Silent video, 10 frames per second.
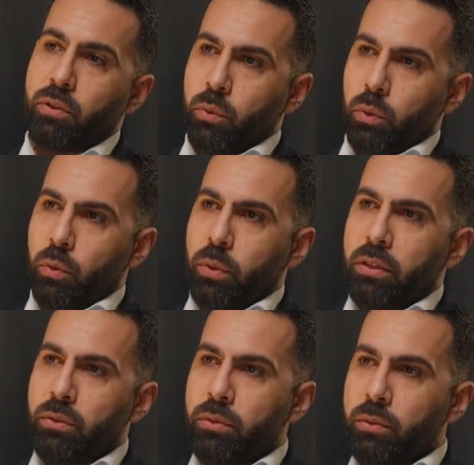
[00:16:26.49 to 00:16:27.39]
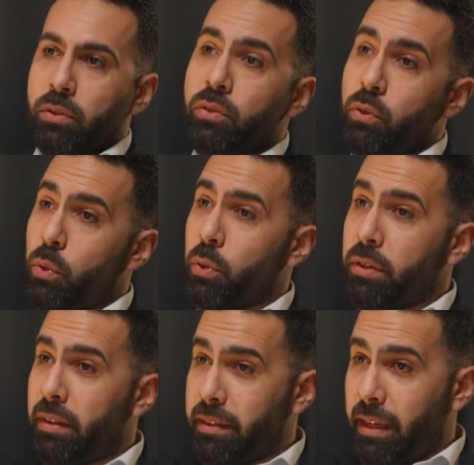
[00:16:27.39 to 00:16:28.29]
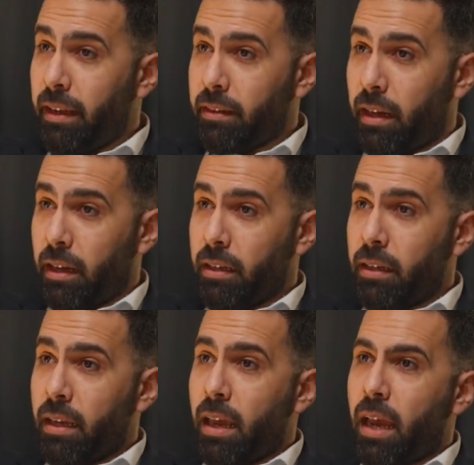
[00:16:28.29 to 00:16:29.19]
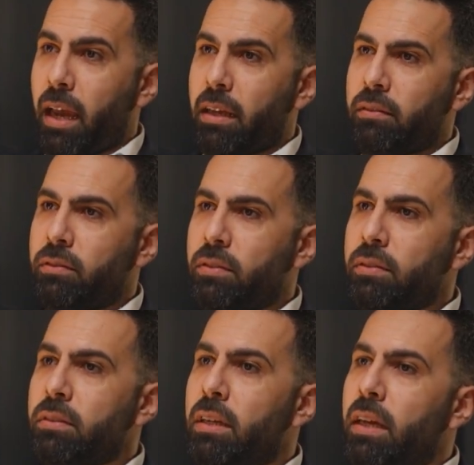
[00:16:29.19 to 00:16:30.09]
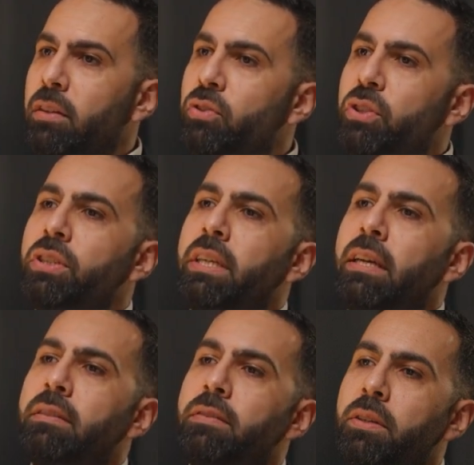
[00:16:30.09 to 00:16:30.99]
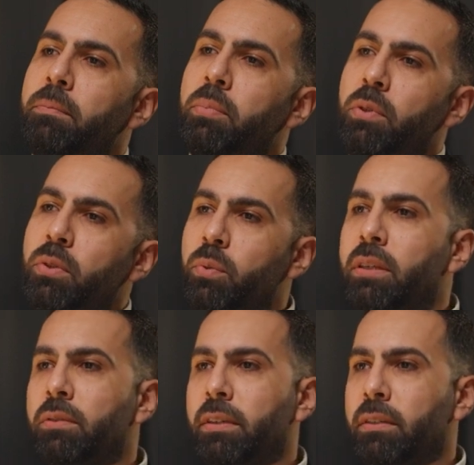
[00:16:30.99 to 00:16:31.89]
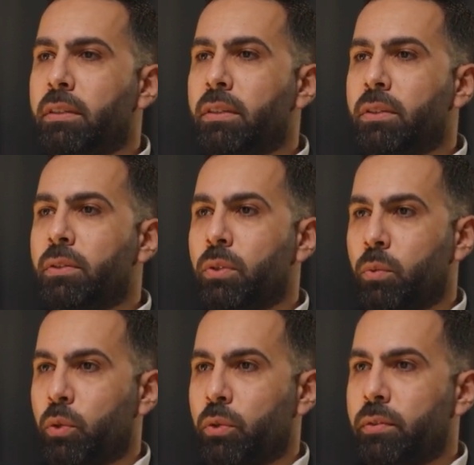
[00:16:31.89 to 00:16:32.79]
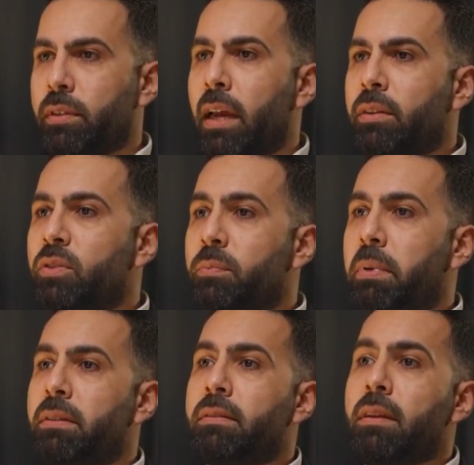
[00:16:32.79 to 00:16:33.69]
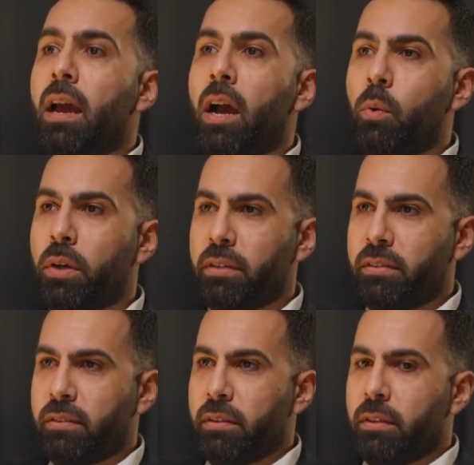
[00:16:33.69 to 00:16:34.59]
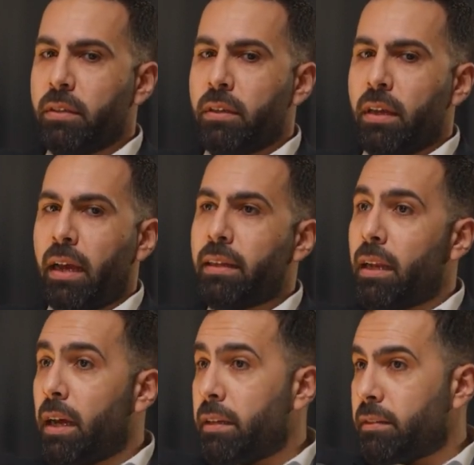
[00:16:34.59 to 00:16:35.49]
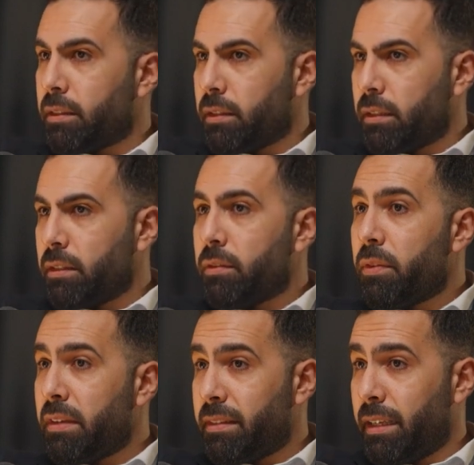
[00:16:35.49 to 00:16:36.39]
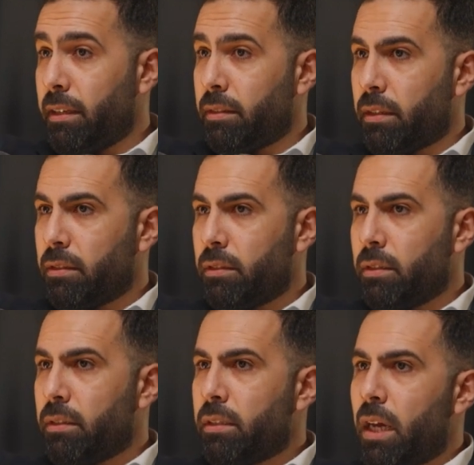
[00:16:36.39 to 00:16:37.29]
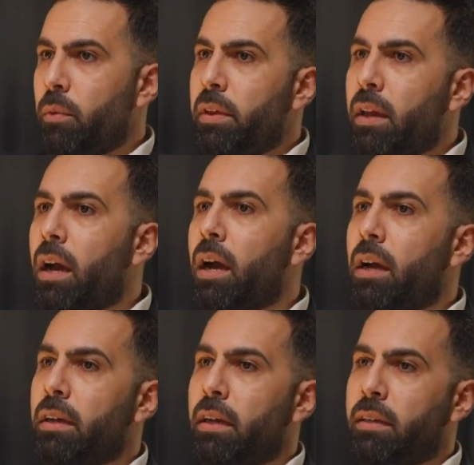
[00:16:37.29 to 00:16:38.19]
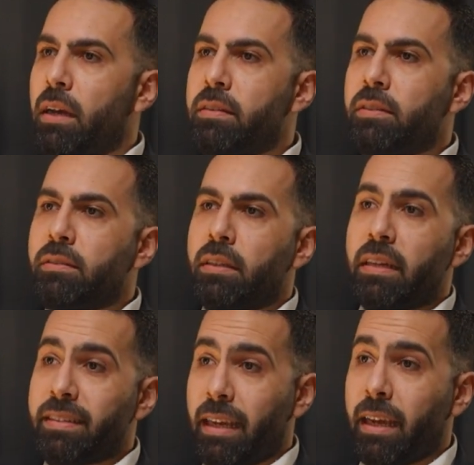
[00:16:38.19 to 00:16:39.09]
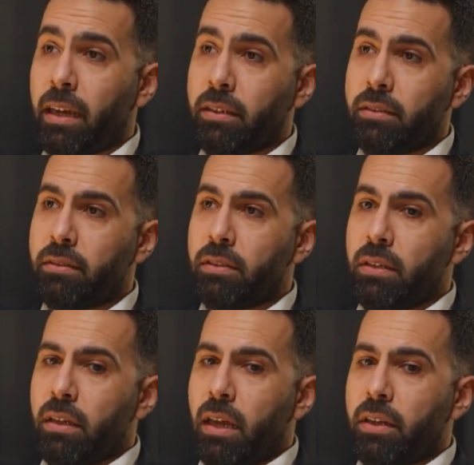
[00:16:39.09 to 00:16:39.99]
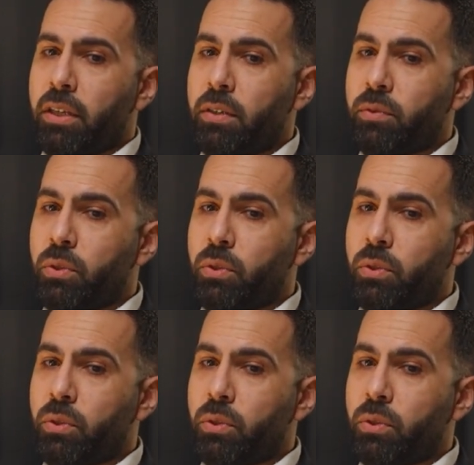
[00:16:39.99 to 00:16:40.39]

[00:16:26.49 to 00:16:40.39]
a tool where you store the data and generates the report whenever you want. And you spend hours analyzing these data. Now the AI analyzes it in a second and gives